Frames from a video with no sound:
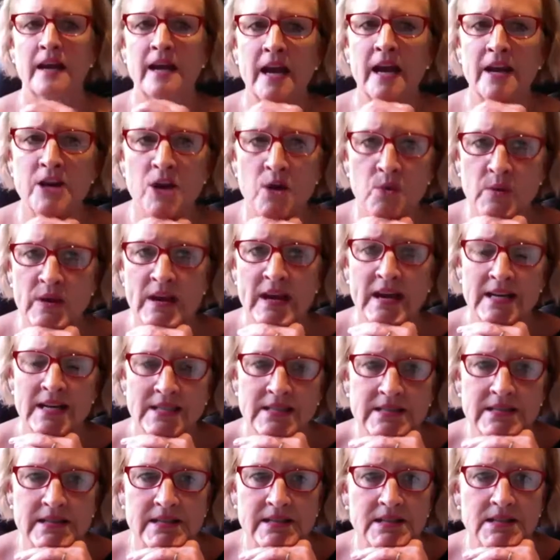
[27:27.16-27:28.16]
know we
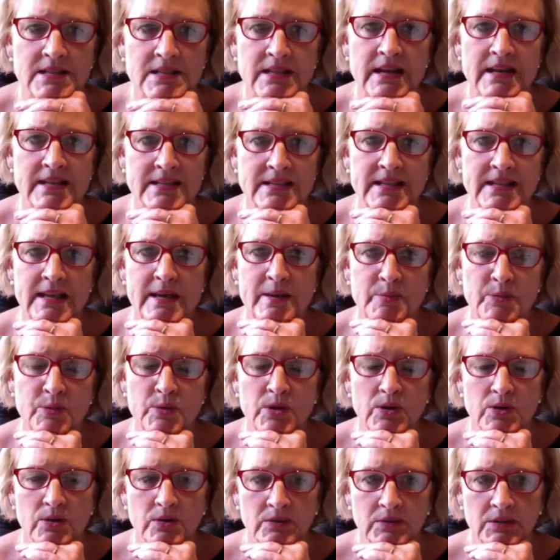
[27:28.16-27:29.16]
asked this last
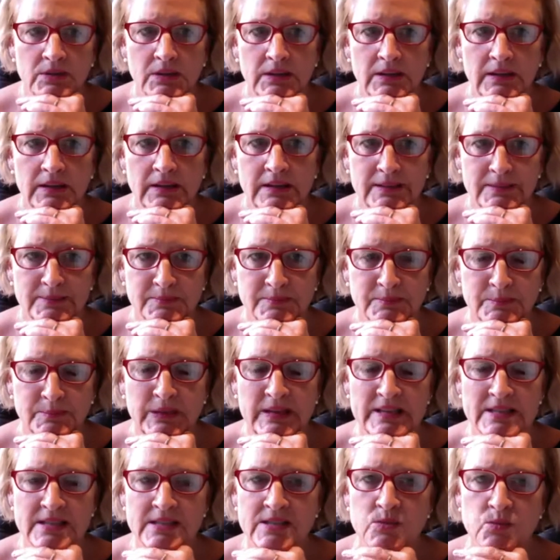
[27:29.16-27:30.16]
April, but
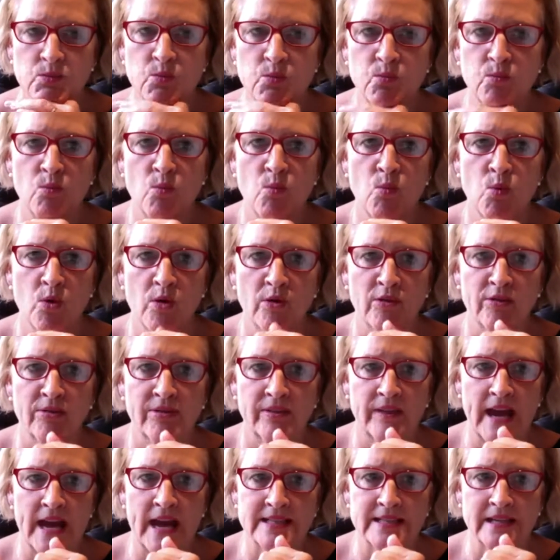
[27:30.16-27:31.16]
it's worth
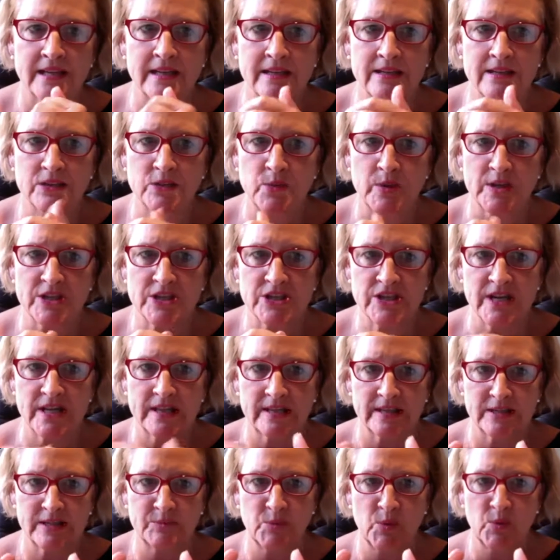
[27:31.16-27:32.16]
asking this question at
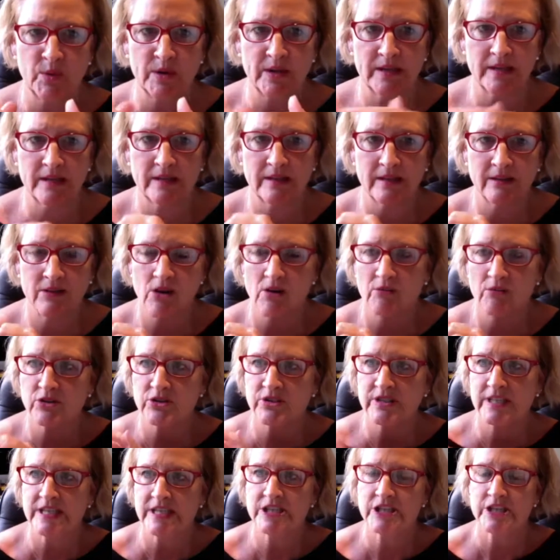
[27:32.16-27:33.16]
this point in the
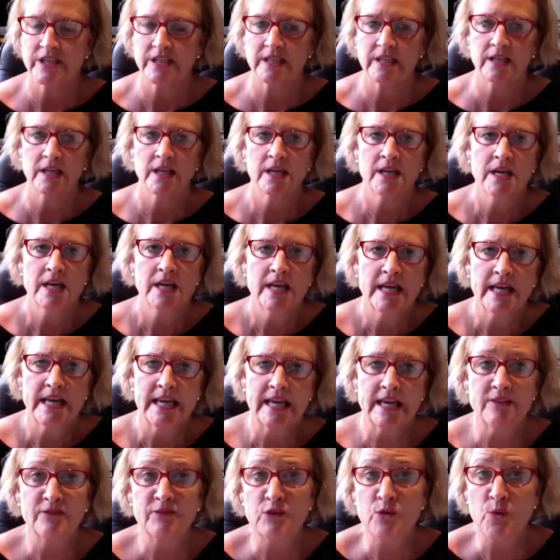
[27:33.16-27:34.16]
conversation.
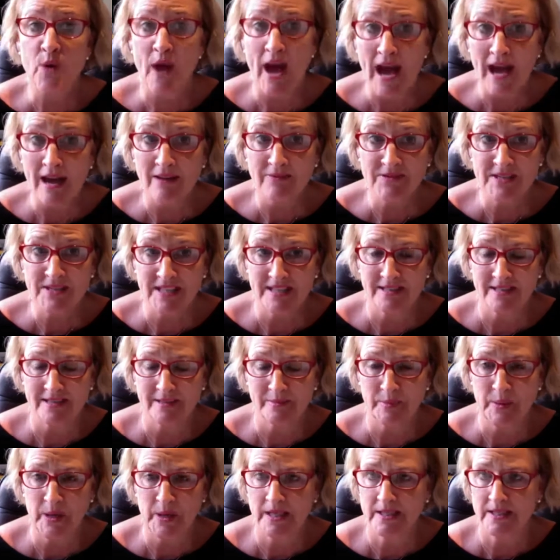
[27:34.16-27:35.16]
If you have tested
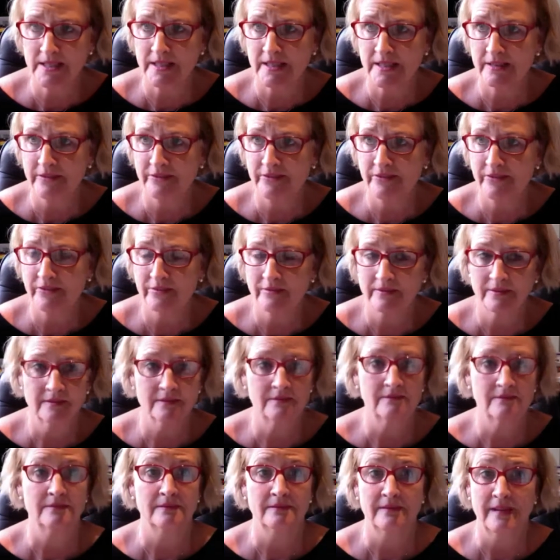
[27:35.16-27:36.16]
positive
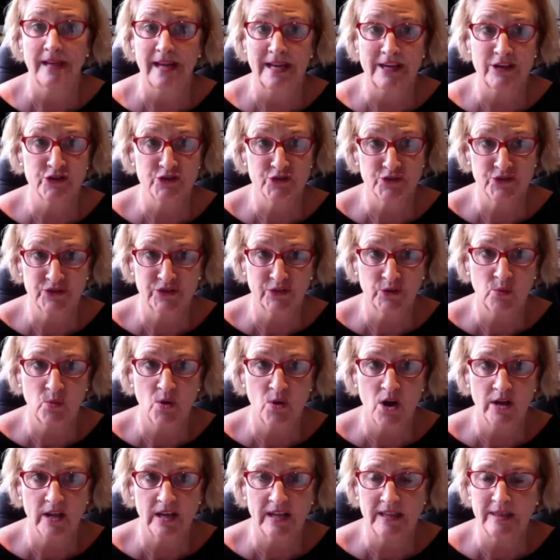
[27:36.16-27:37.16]
and you're still
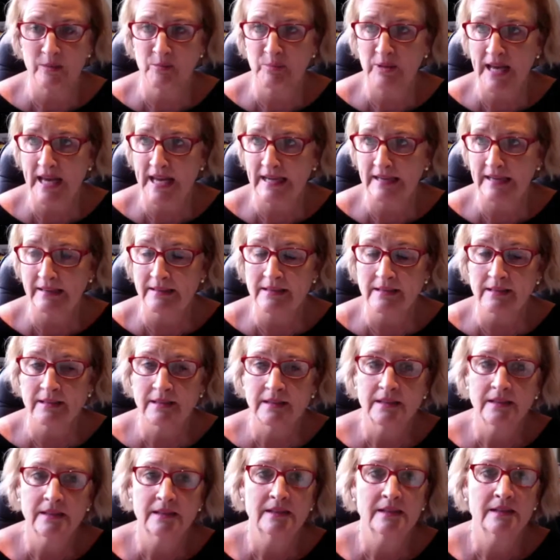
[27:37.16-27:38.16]
walking the planet,
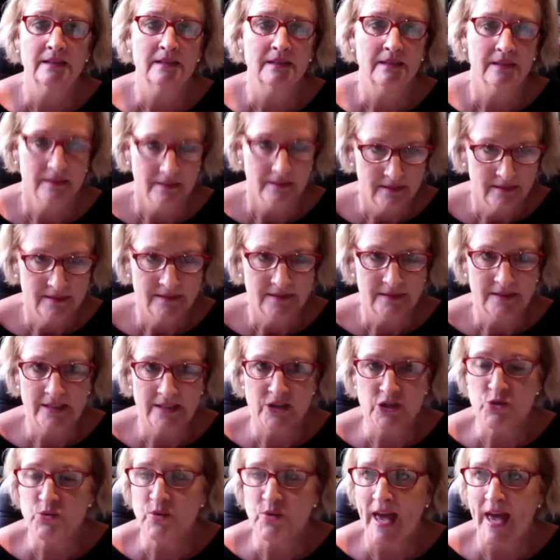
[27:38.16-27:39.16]

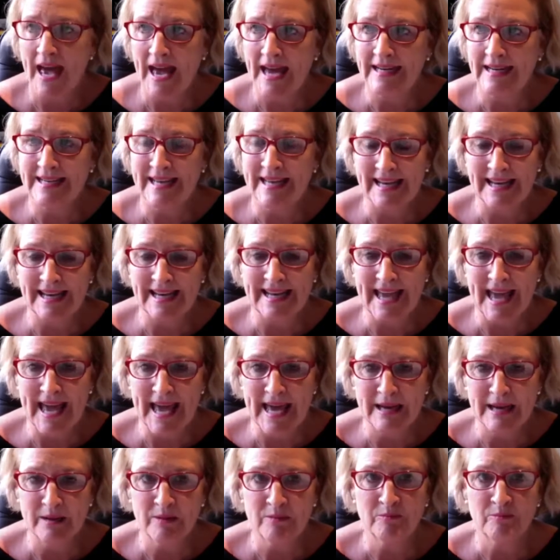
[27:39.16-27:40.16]
you can get it
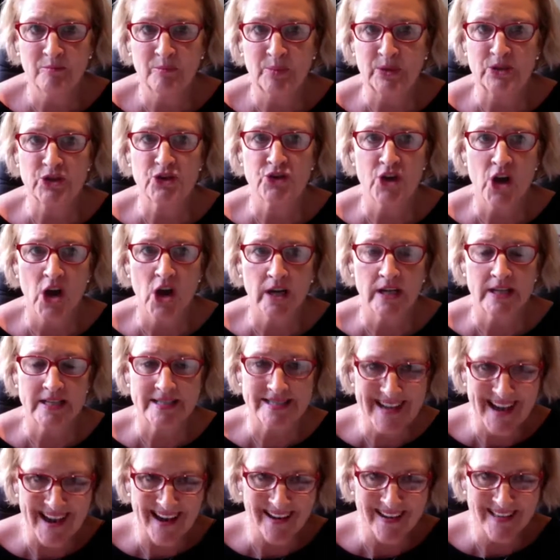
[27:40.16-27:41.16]
again, but you're not going to
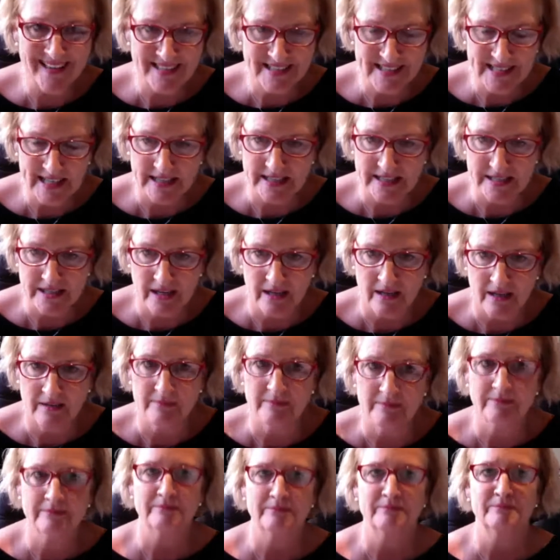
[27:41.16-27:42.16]
die the second time.
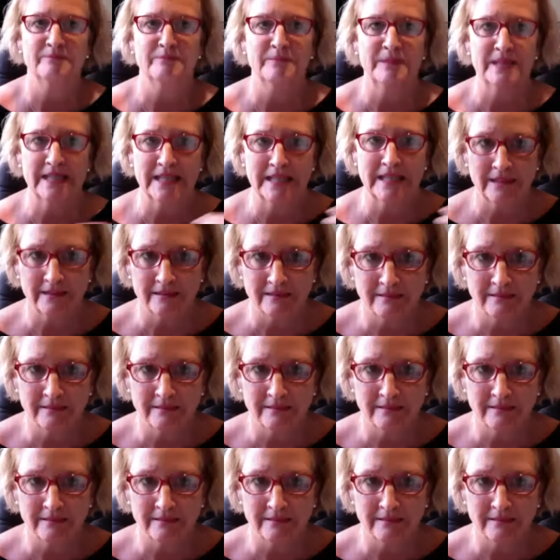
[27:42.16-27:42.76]
Meaning,